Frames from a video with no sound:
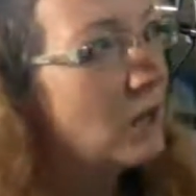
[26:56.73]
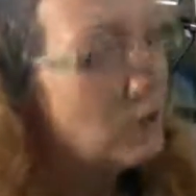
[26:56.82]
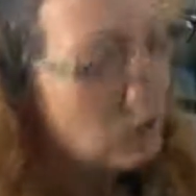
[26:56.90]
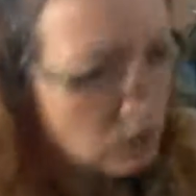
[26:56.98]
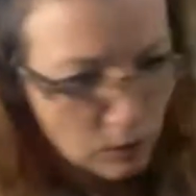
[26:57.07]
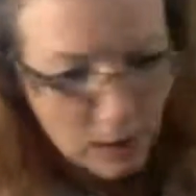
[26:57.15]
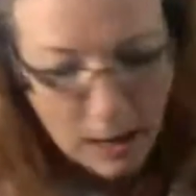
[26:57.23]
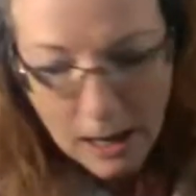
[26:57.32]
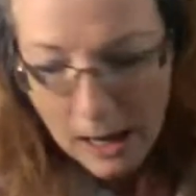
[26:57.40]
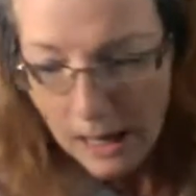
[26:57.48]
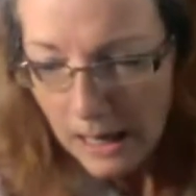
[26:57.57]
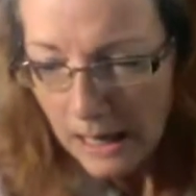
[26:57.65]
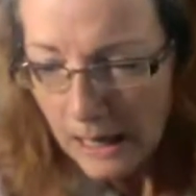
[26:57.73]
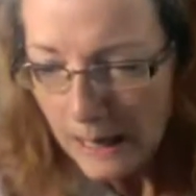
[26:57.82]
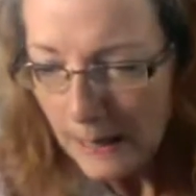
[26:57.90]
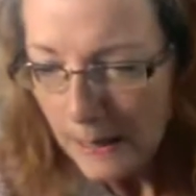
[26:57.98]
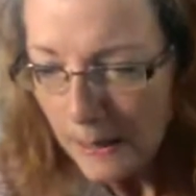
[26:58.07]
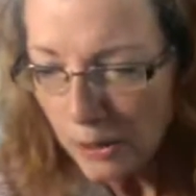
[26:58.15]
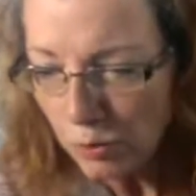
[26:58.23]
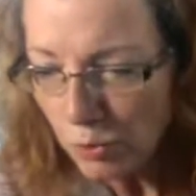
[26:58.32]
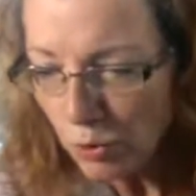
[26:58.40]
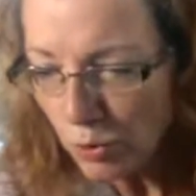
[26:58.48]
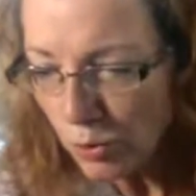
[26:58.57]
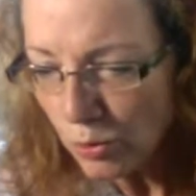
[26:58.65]
Strange
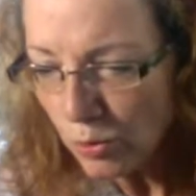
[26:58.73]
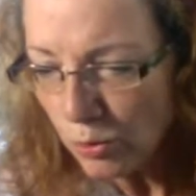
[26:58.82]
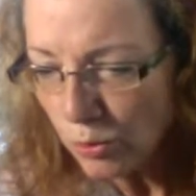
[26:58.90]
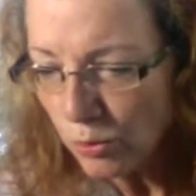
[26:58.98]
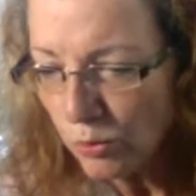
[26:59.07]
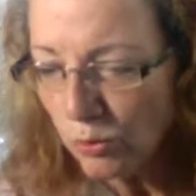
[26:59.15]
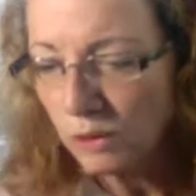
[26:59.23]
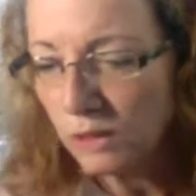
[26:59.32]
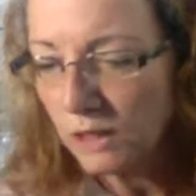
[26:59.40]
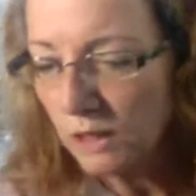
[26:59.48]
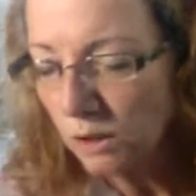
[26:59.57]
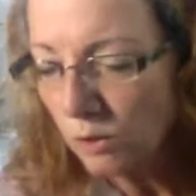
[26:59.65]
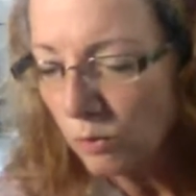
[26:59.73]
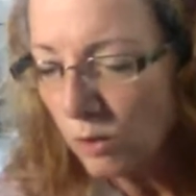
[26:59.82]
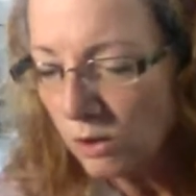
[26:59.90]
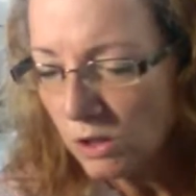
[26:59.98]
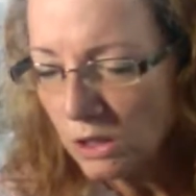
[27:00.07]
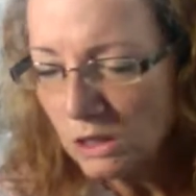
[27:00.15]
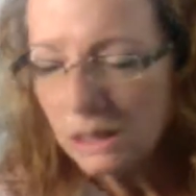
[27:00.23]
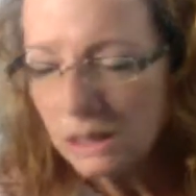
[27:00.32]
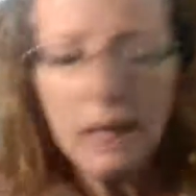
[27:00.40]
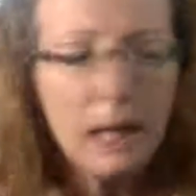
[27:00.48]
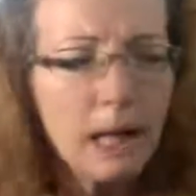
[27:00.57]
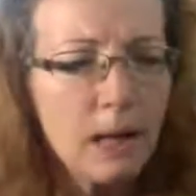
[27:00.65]
brew kills what's
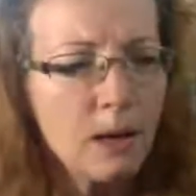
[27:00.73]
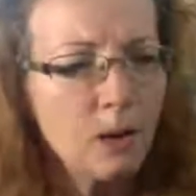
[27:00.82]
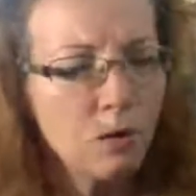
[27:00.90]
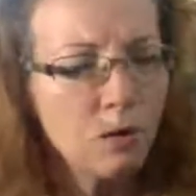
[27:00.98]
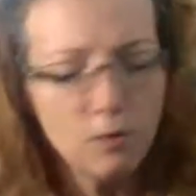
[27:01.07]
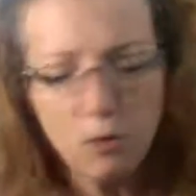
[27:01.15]
inside of